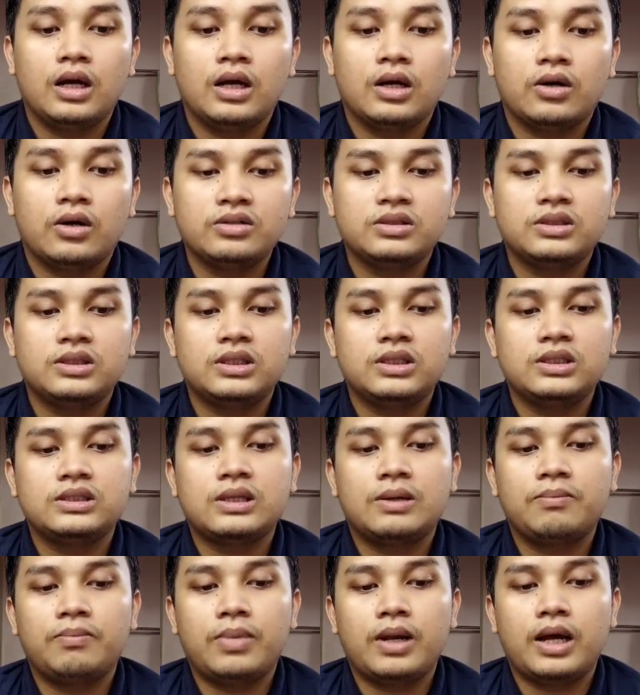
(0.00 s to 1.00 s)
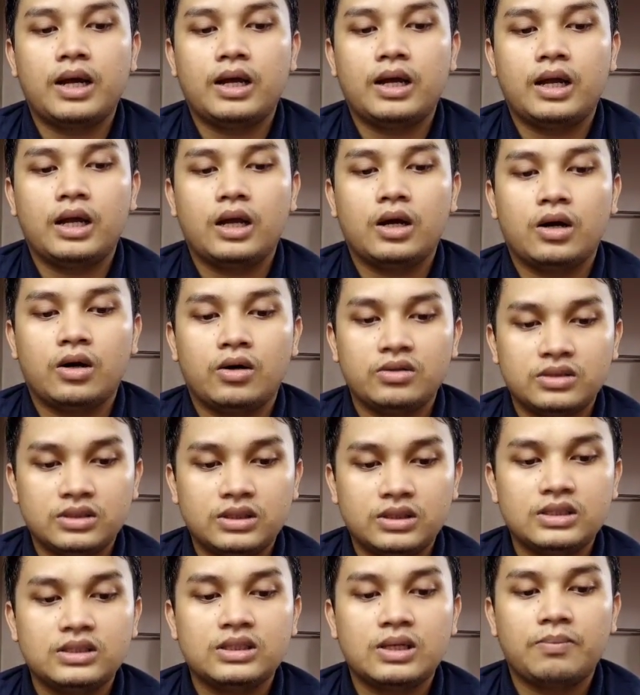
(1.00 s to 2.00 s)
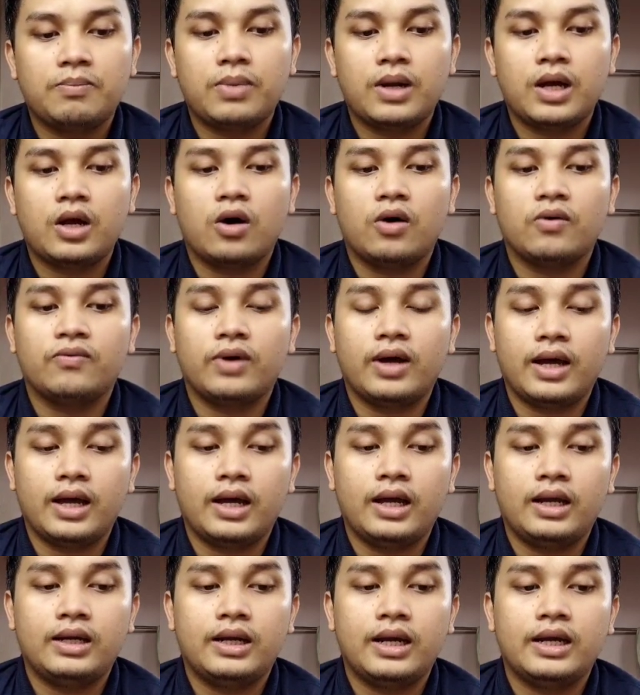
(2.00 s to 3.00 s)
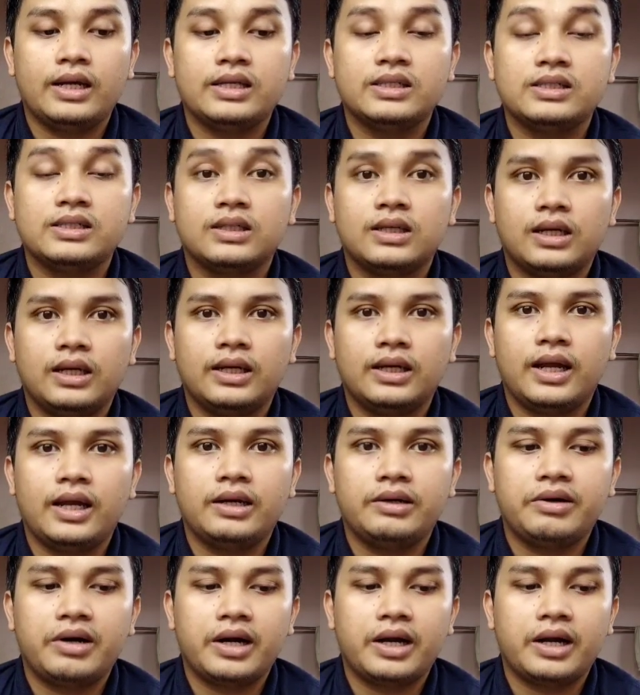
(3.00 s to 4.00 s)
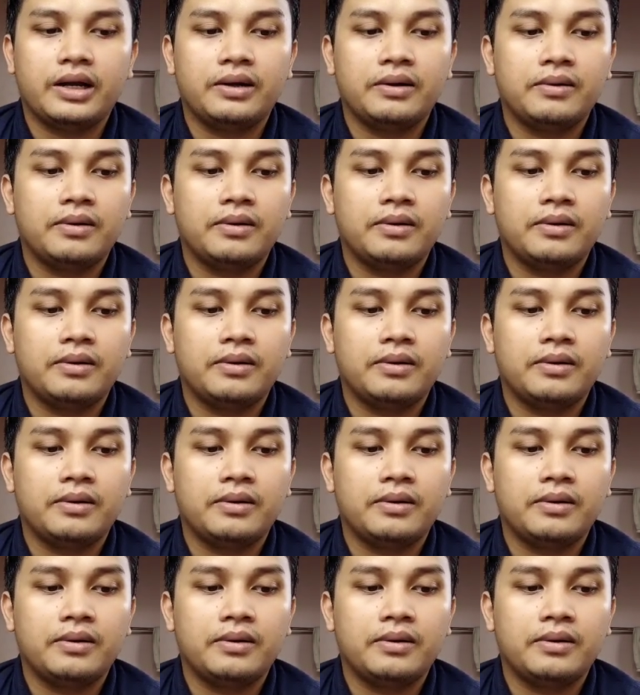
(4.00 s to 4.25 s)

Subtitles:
constant supply of air that is clean and dry.